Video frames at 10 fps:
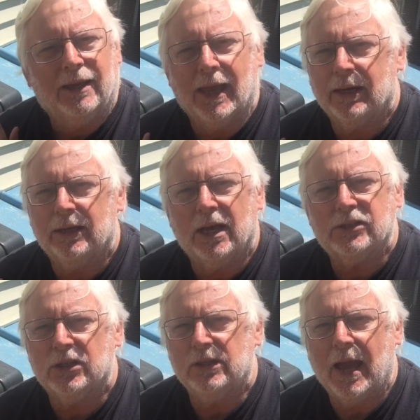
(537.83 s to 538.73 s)
Get it
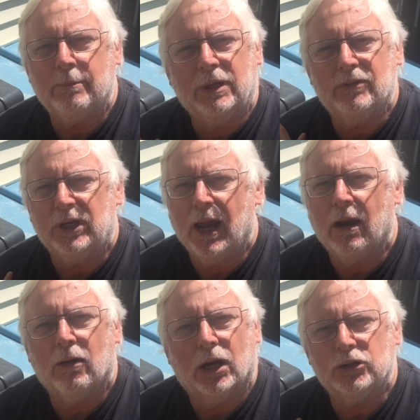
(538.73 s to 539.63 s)
nice and damp, give it
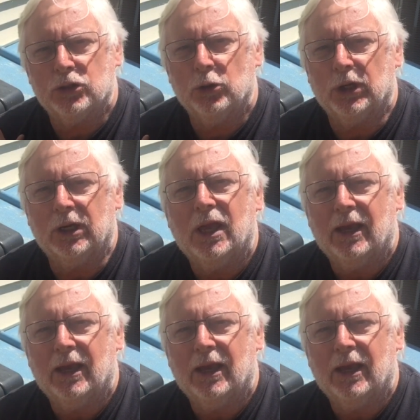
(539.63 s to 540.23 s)
air, and turn it.